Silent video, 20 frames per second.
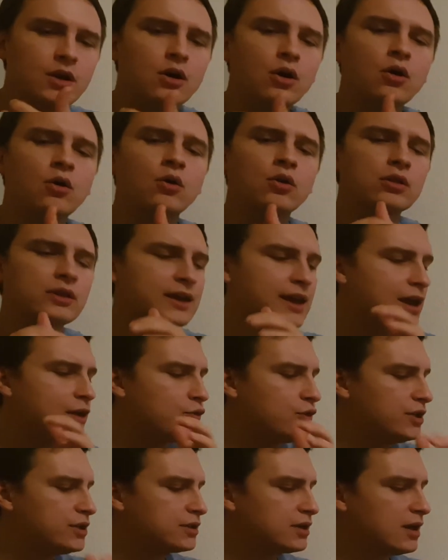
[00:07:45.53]
all
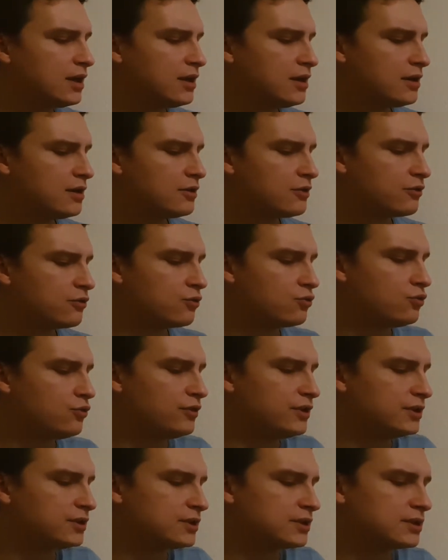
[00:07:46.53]
carried through
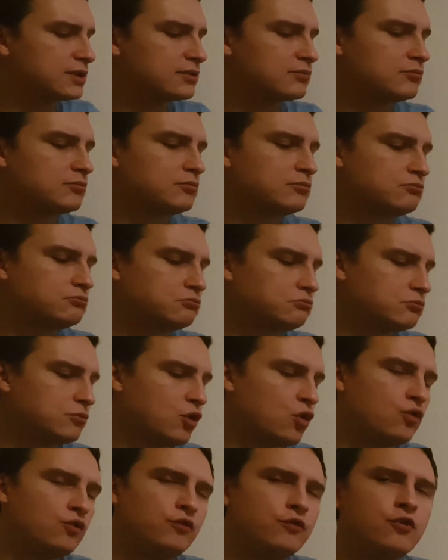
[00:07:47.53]
this
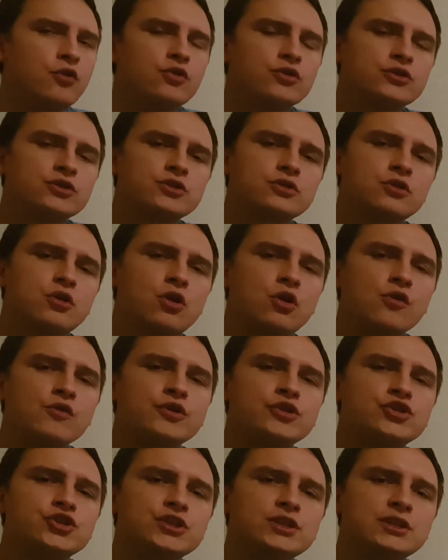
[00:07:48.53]
overt
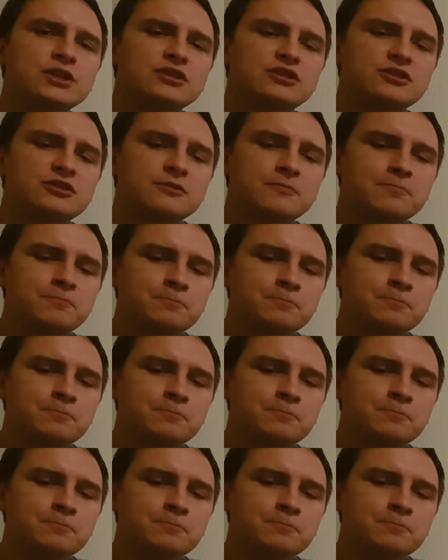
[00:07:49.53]
oranginess